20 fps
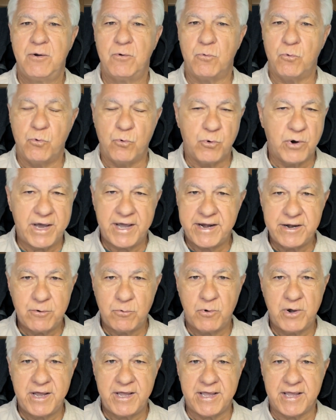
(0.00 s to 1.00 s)
right
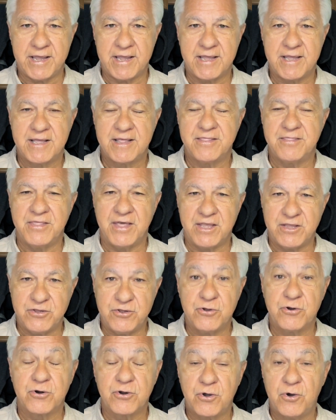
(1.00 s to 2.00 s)
away that
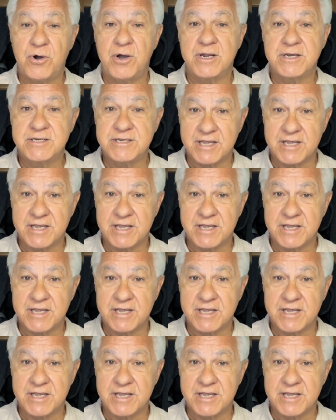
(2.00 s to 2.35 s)
you're going